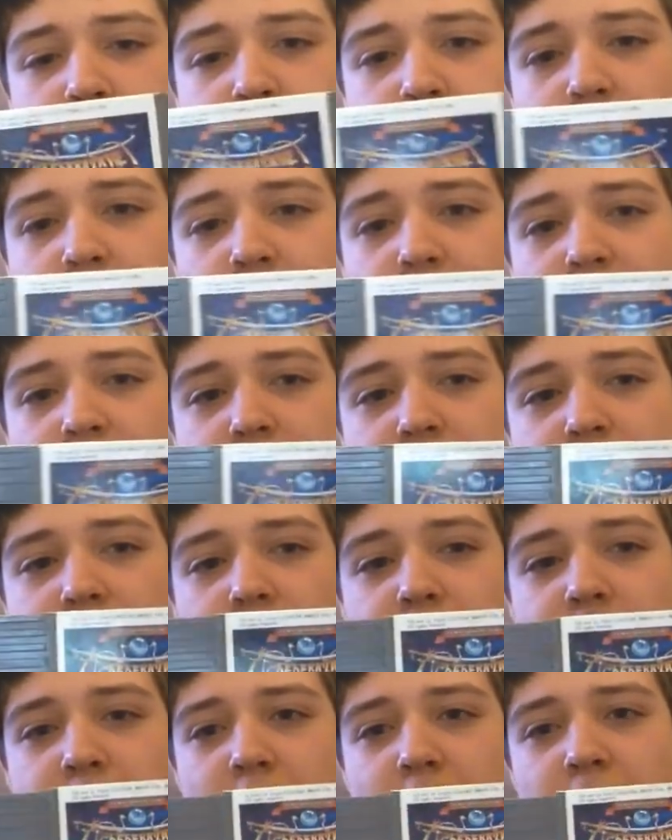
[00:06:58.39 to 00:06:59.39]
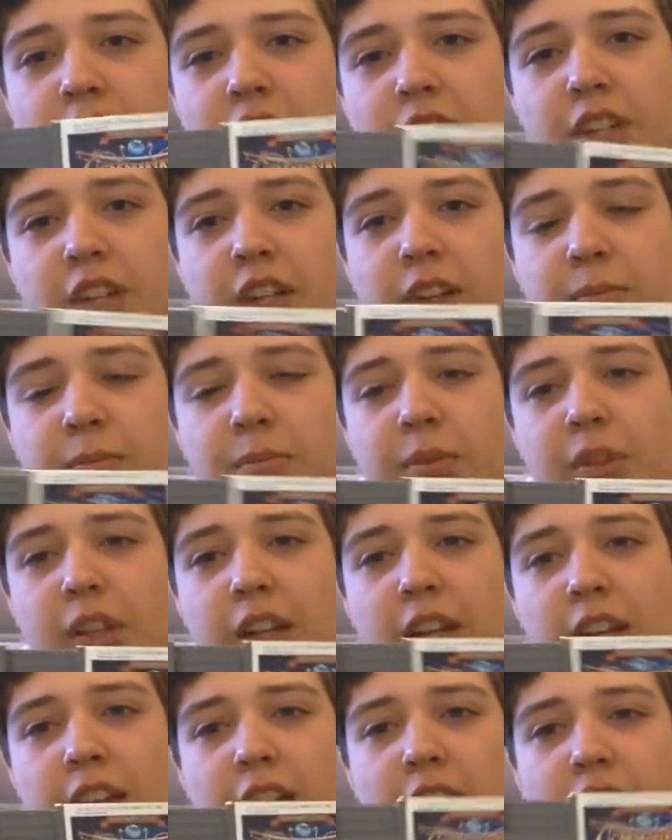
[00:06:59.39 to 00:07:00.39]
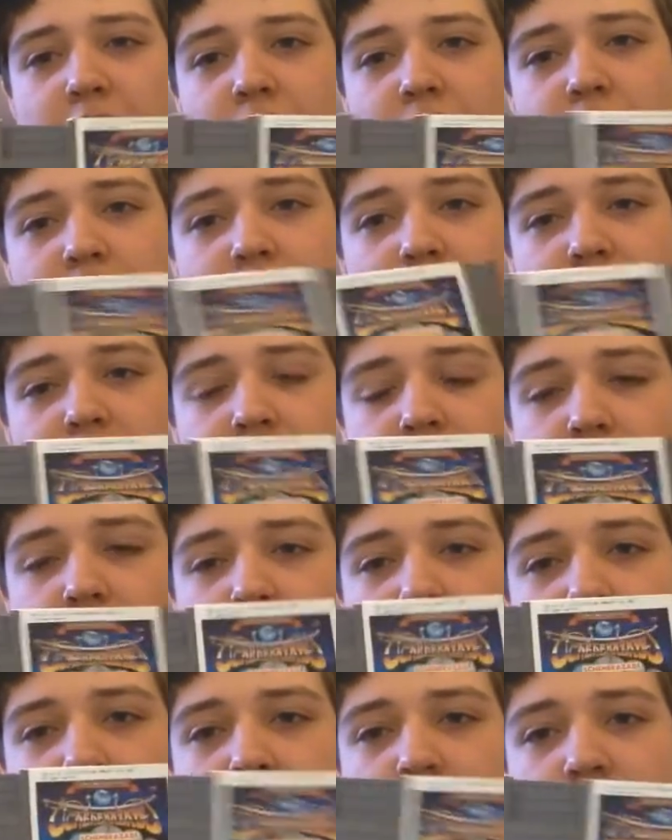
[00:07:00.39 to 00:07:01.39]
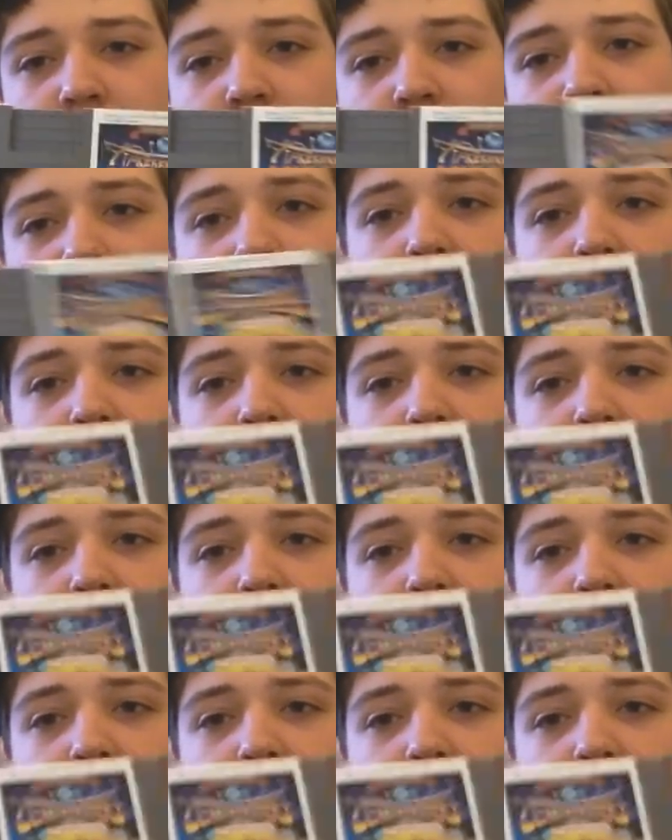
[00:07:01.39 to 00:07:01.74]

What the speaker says: play this if you're interested in playing a decent RPG.